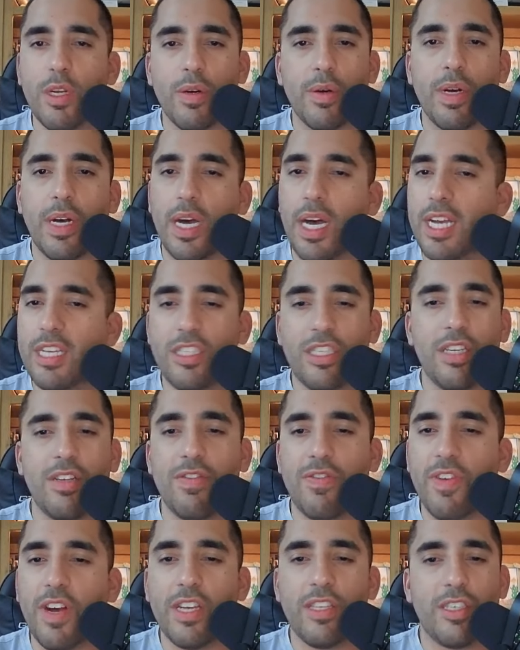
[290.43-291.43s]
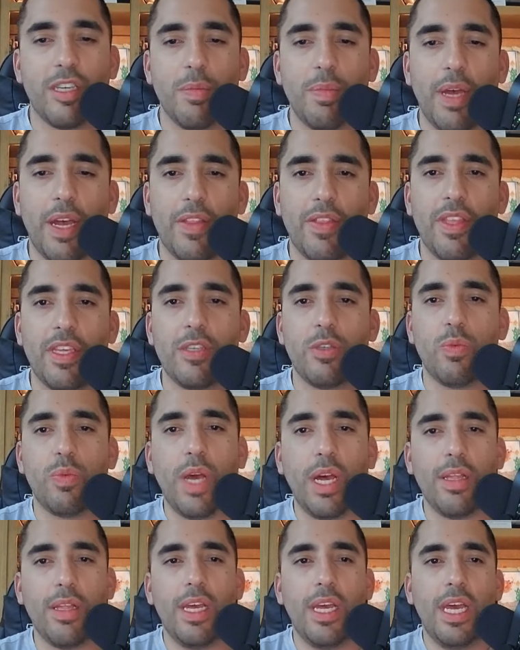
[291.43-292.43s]
huss and fuss about this.
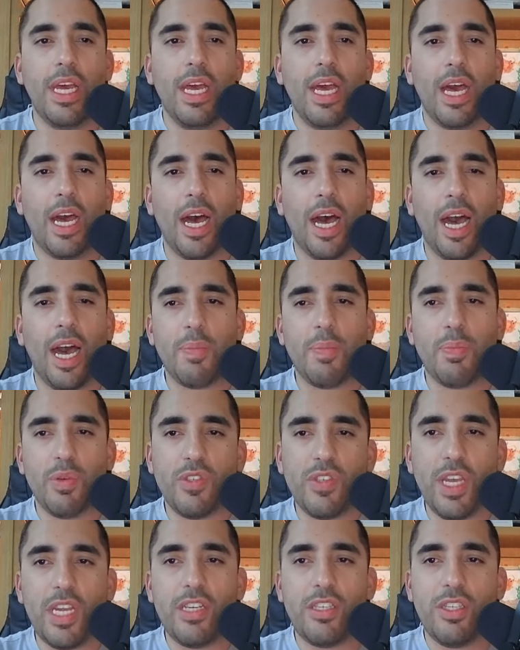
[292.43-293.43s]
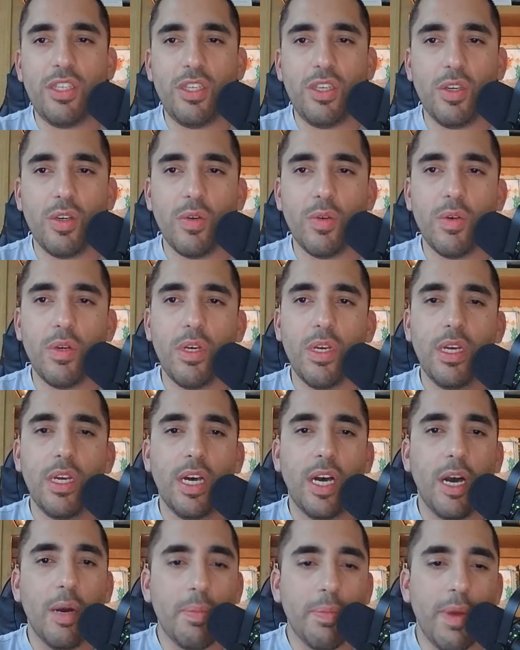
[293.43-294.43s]
Well, I present to you
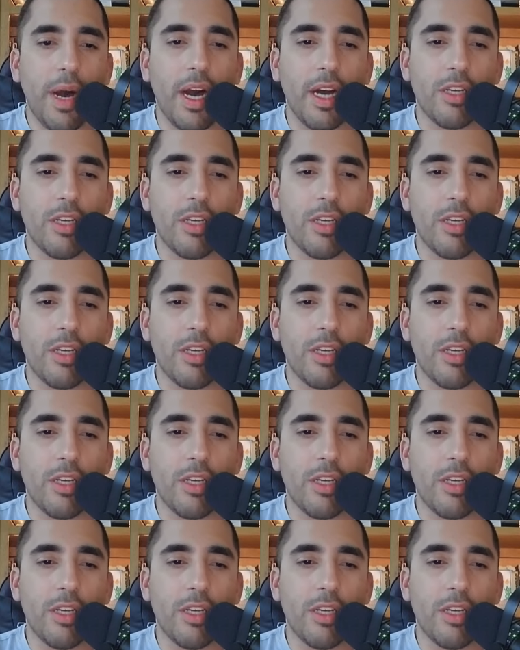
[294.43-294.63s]
a mock